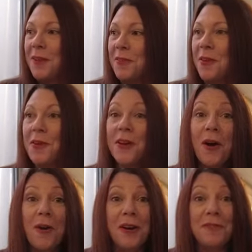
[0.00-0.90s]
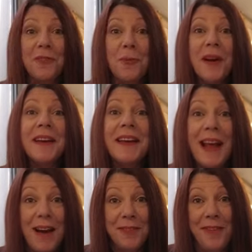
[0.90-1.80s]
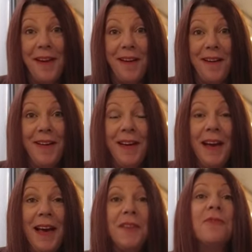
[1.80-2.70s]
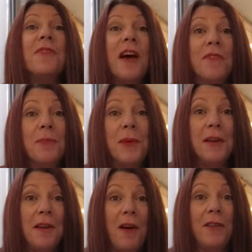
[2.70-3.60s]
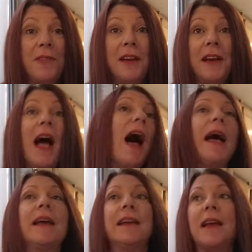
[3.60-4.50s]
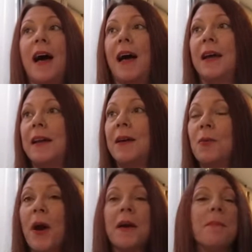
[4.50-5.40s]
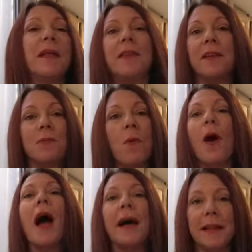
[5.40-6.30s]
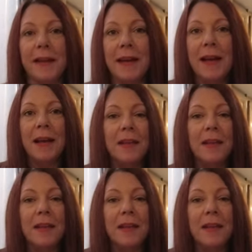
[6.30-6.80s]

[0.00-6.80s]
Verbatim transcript: So there you go. If you want to get out there and you've never been in an RV, I cannot recommend this more highly.